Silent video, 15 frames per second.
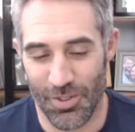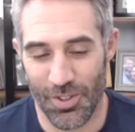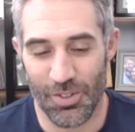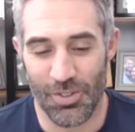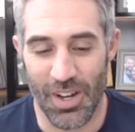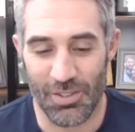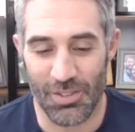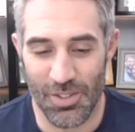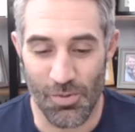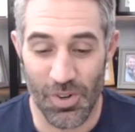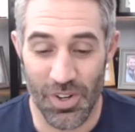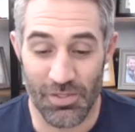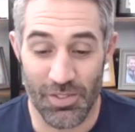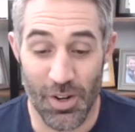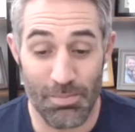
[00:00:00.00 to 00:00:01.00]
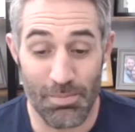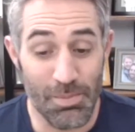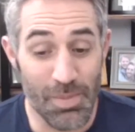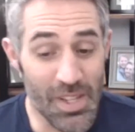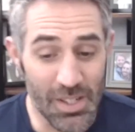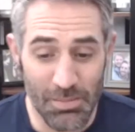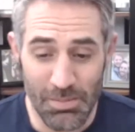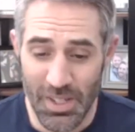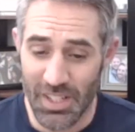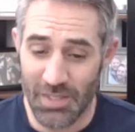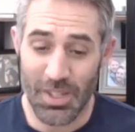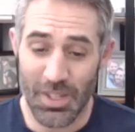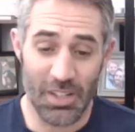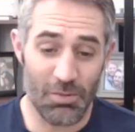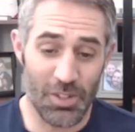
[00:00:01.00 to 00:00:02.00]
you out to one of our many, many,
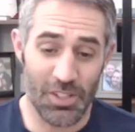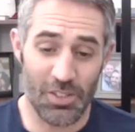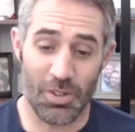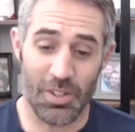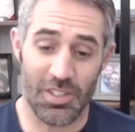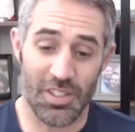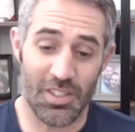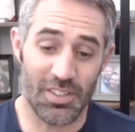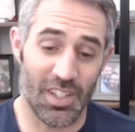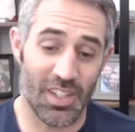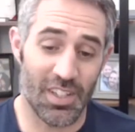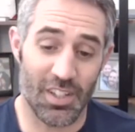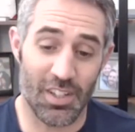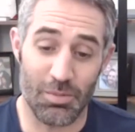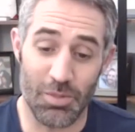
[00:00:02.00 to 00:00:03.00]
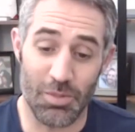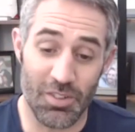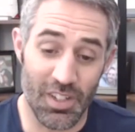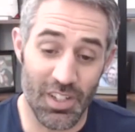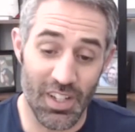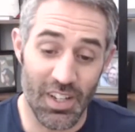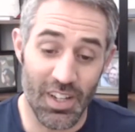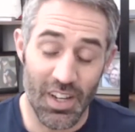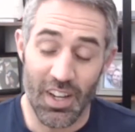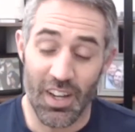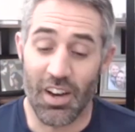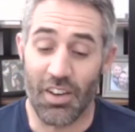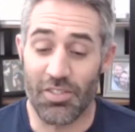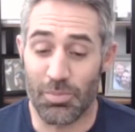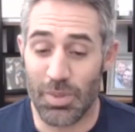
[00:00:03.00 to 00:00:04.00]
many resources in the community
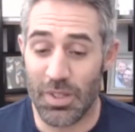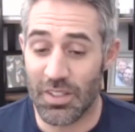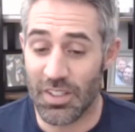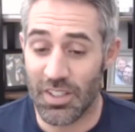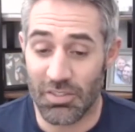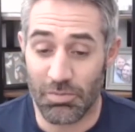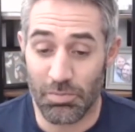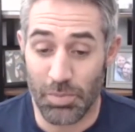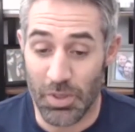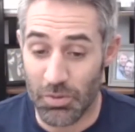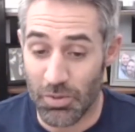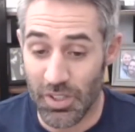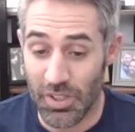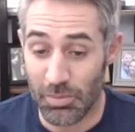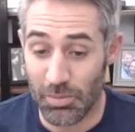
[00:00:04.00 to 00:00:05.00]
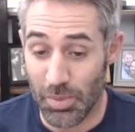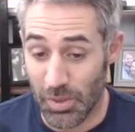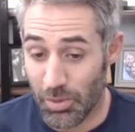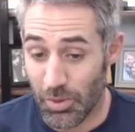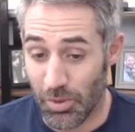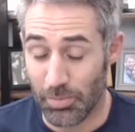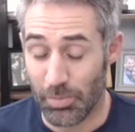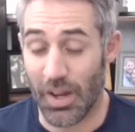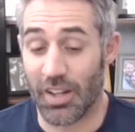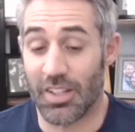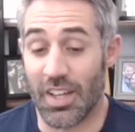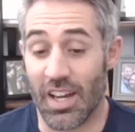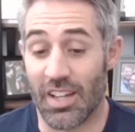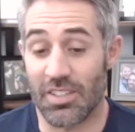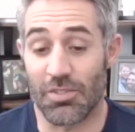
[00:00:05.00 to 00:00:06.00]
of the Believe, Be Real, Be Bold
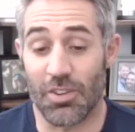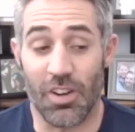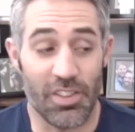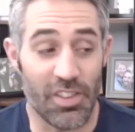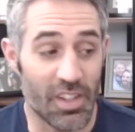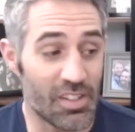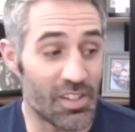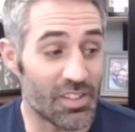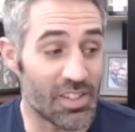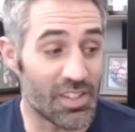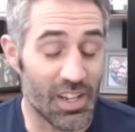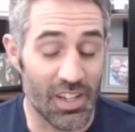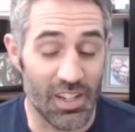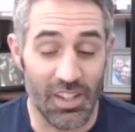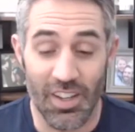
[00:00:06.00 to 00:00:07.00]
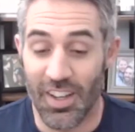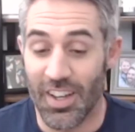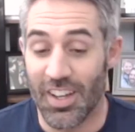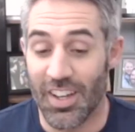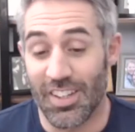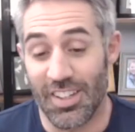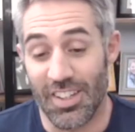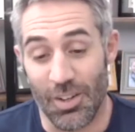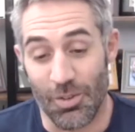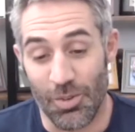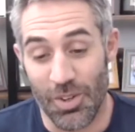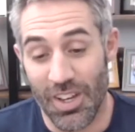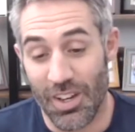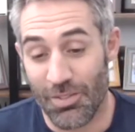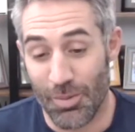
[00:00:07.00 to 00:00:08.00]
podcast for authentic dating that we
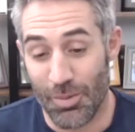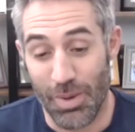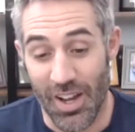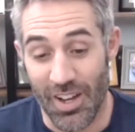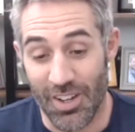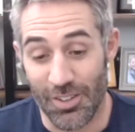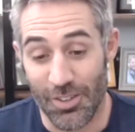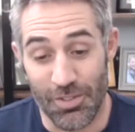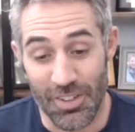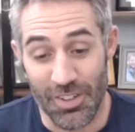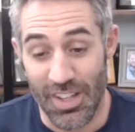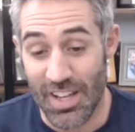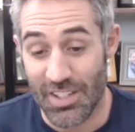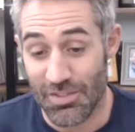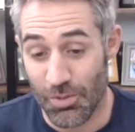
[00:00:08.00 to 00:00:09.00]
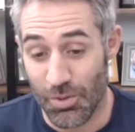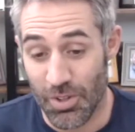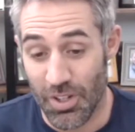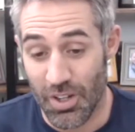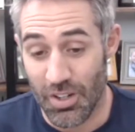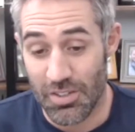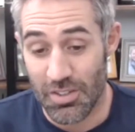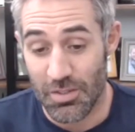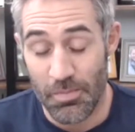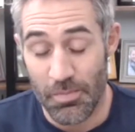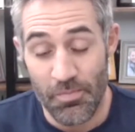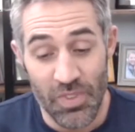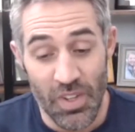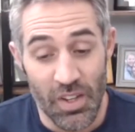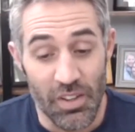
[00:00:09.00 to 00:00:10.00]
have compiled over the last four years.
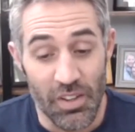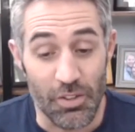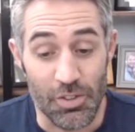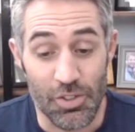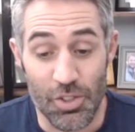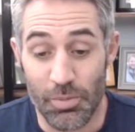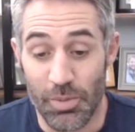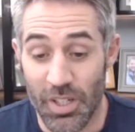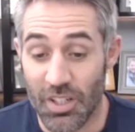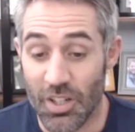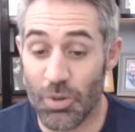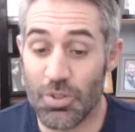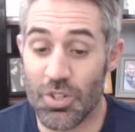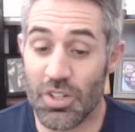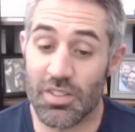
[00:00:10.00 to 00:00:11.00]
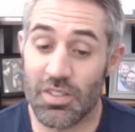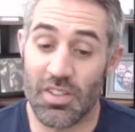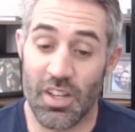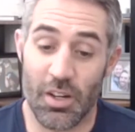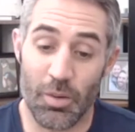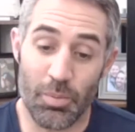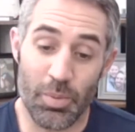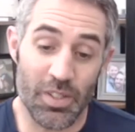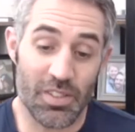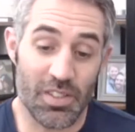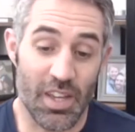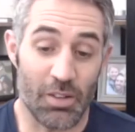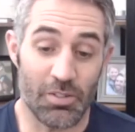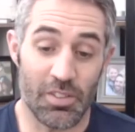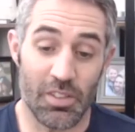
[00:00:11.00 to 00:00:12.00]
There are so many coaches, therapists,
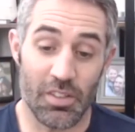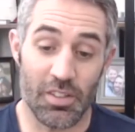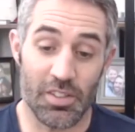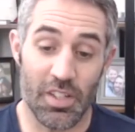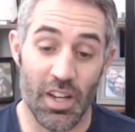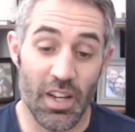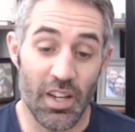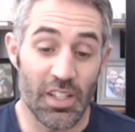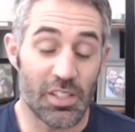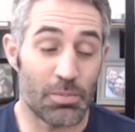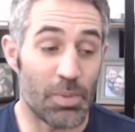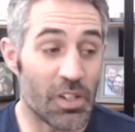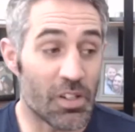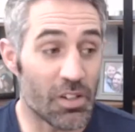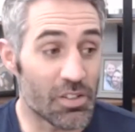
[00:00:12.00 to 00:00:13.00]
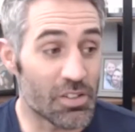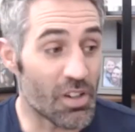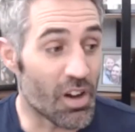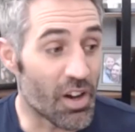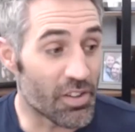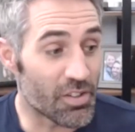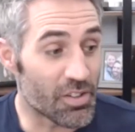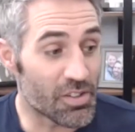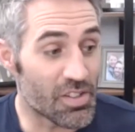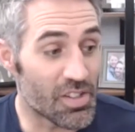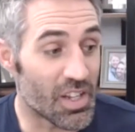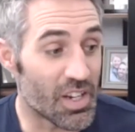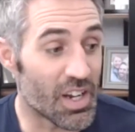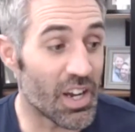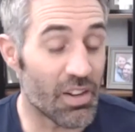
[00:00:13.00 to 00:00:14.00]
counselors, speakers, authors
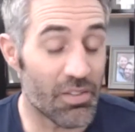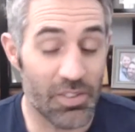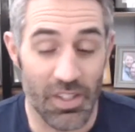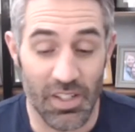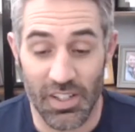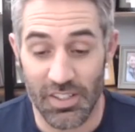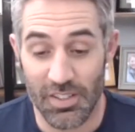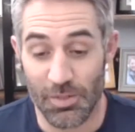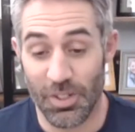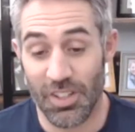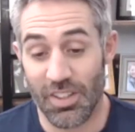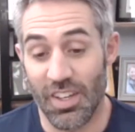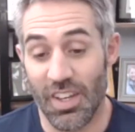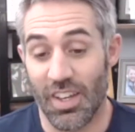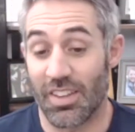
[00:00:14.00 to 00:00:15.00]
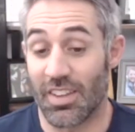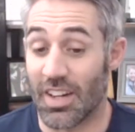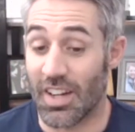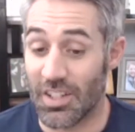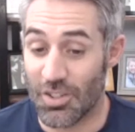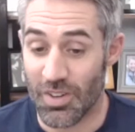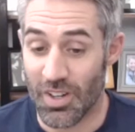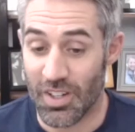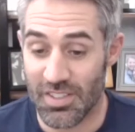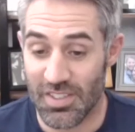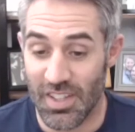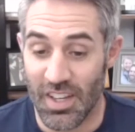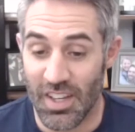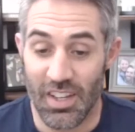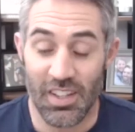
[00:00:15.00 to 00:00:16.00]
that I have connected with that I
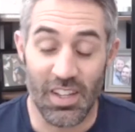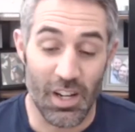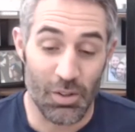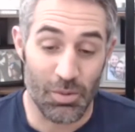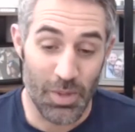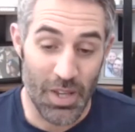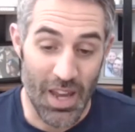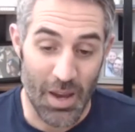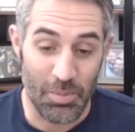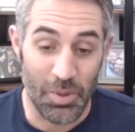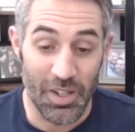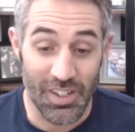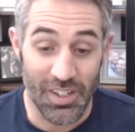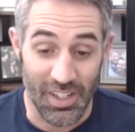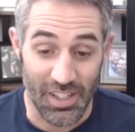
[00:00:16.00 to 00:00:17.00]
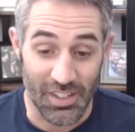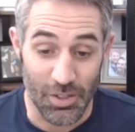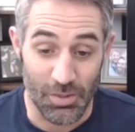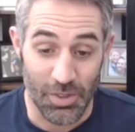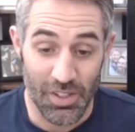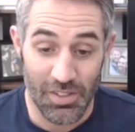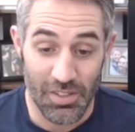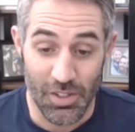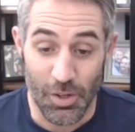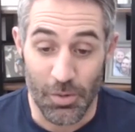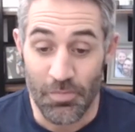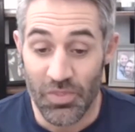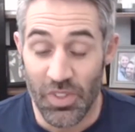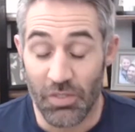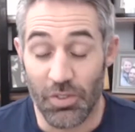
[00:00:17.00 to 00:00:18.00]
trust that I would be happy to connect you with. So
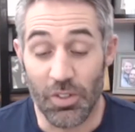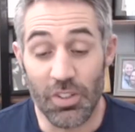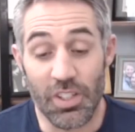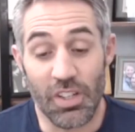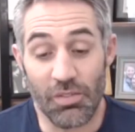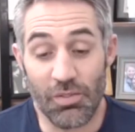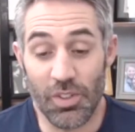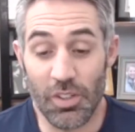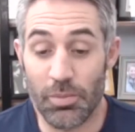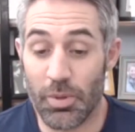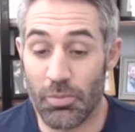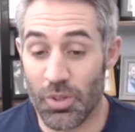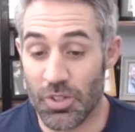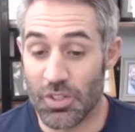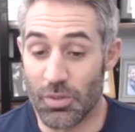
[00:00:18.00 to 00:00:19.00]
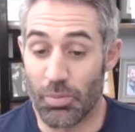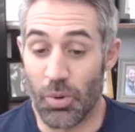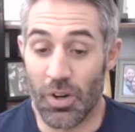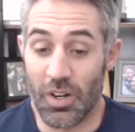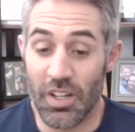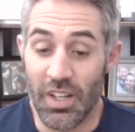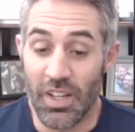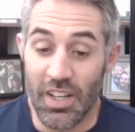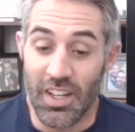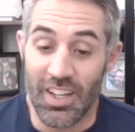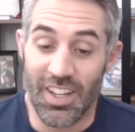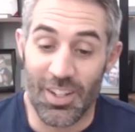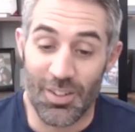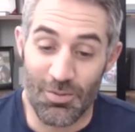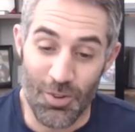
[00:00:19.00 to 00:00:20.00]
if you're looking for a little bit more support
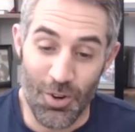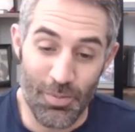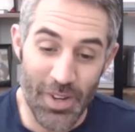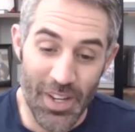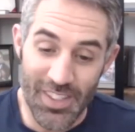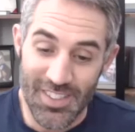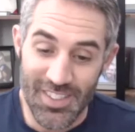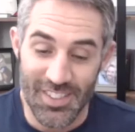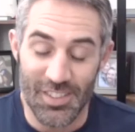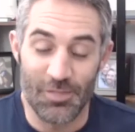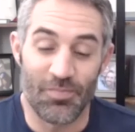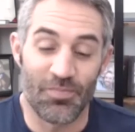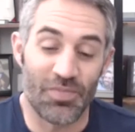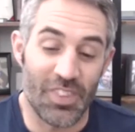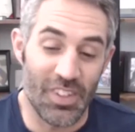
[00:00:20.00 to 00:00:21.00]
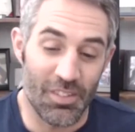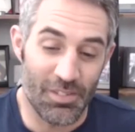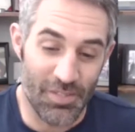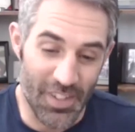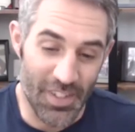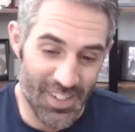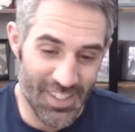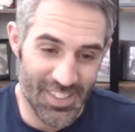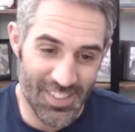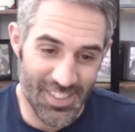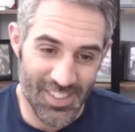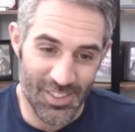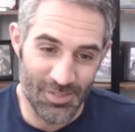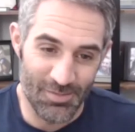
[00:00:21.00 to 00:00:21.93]
in romance, fitness,